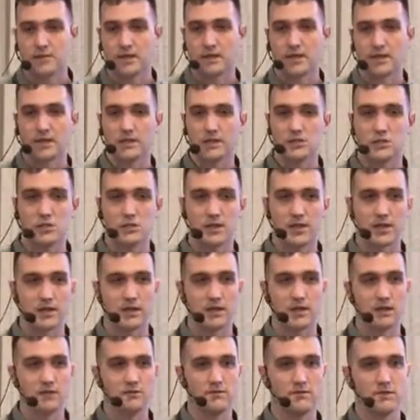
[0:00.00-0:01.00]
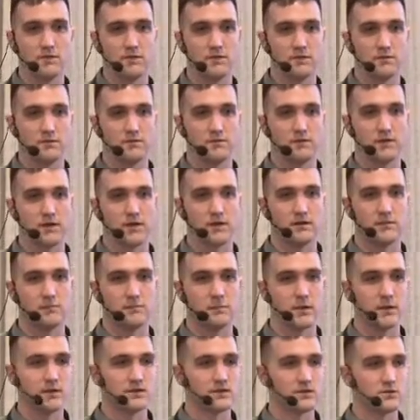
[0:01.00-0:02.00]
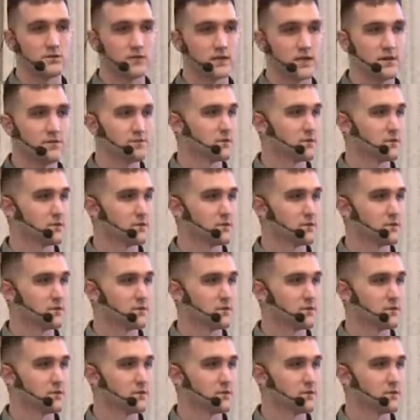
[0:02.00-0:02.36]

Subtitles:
I can check if these white pixels have